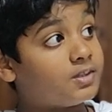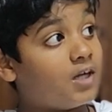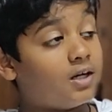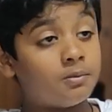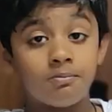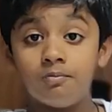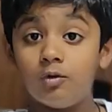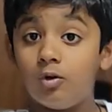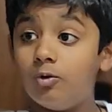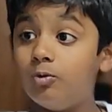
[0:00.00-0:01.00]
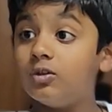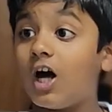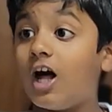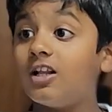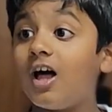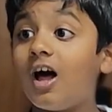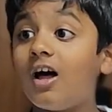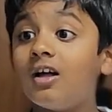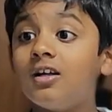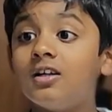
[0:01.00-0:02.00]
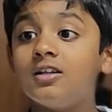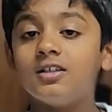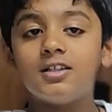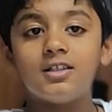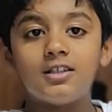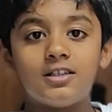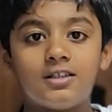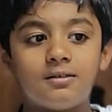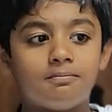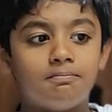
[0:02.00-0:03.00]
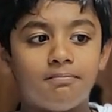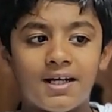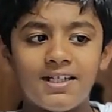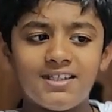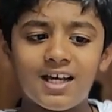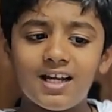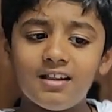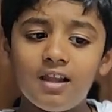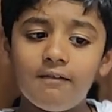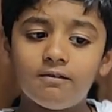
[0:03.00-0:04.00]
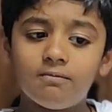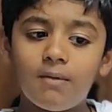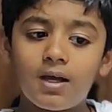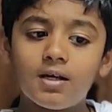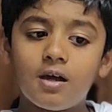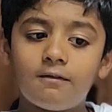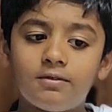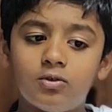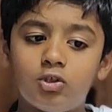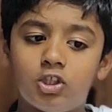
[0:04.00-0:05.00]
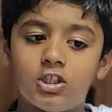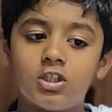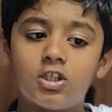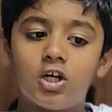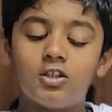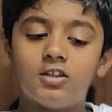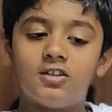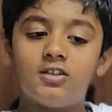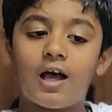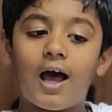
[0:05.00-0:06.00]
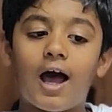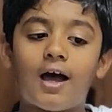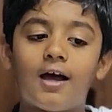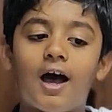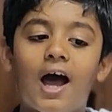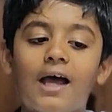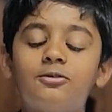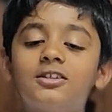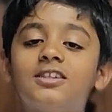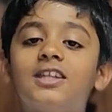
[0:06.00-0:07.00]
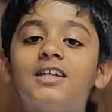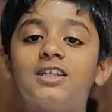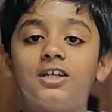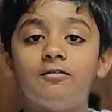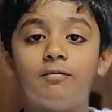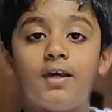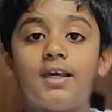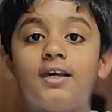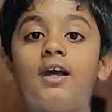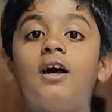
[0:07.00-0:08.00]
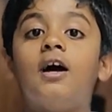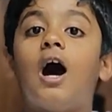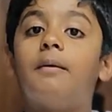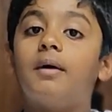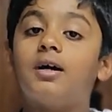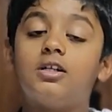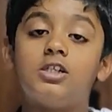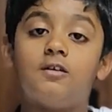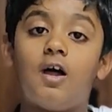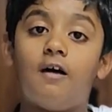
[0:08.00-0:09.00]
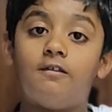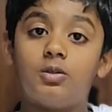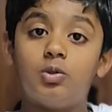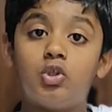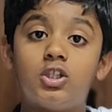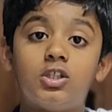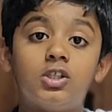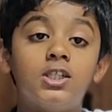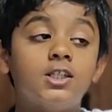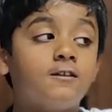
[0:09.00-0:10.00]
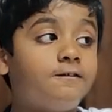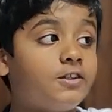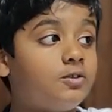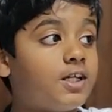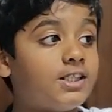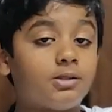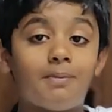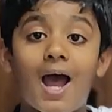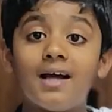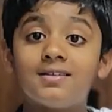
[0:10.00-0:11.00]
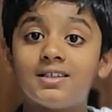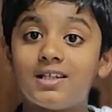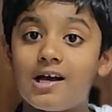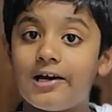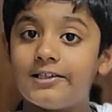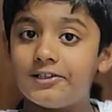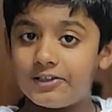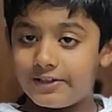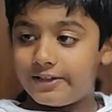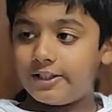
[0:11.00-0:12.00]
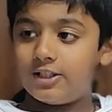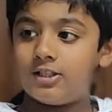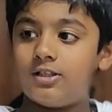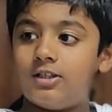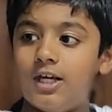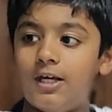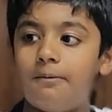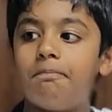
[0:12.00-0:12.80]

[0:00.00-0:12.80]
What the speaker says: Lunala might get a Mega Evolution, because I was thinking of making a Mega Evolution a few days back, and in the